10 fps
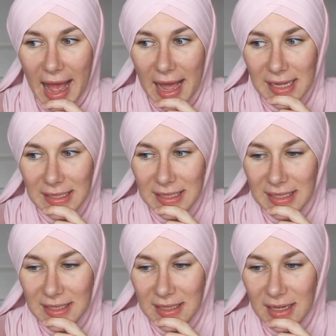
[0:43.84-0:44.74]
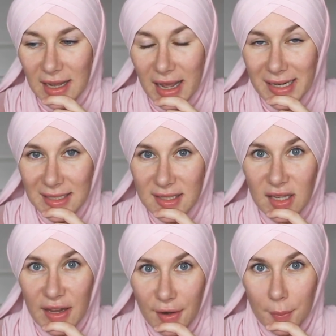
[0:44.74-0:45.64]
and I did
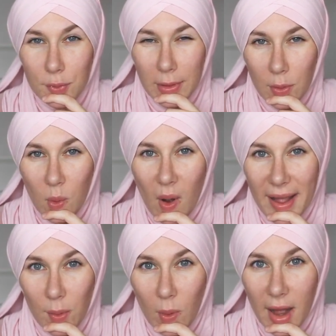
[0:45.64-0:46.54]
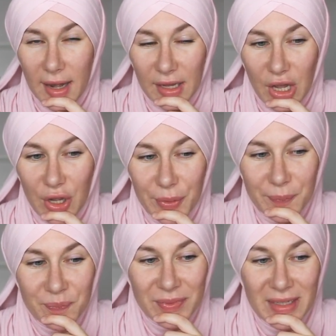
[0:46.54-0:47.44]
sign up to it quite a while
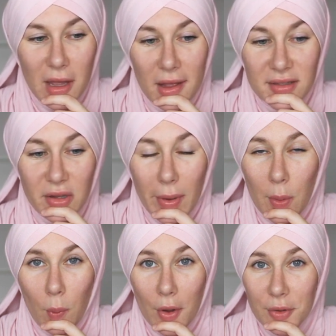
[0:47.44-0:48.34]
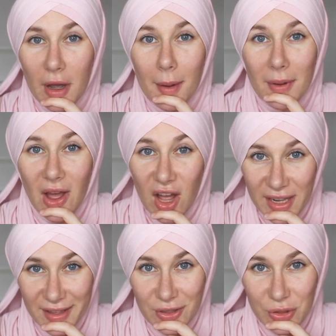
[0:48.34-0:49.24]
ago. So I woke up
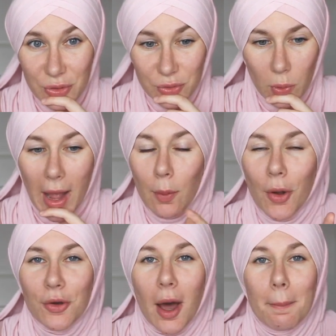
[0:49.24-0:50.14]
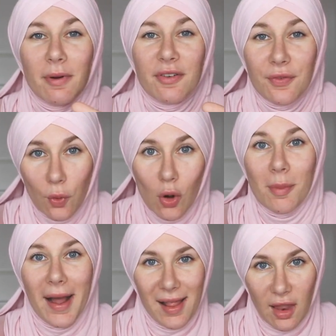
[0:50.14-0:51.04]
earlier than usual. I woke up before
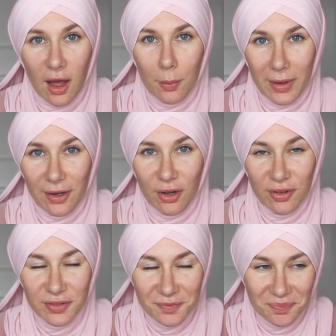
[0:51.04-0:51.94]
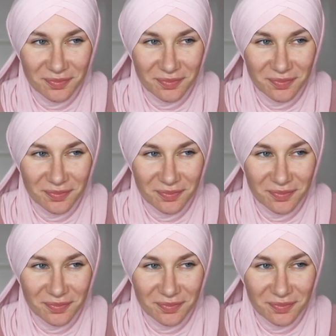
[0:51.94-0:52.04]
my alarm went off.